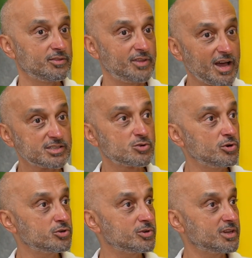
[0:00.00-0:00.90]
that's
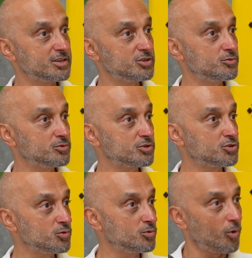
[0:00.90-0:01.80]
going to get you
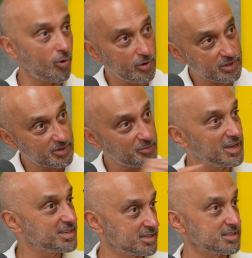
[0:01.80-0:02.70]
through all the
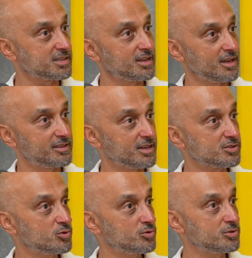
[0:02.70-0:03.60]
paces, and that's
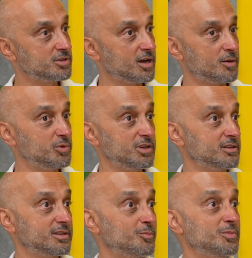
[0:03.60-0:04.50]
going to be
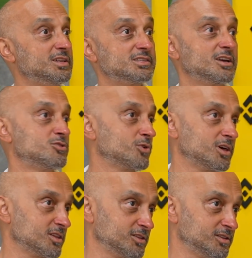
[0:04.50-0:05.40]
an amazing
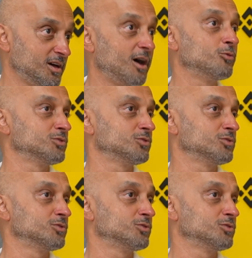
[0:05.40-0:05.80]
education in how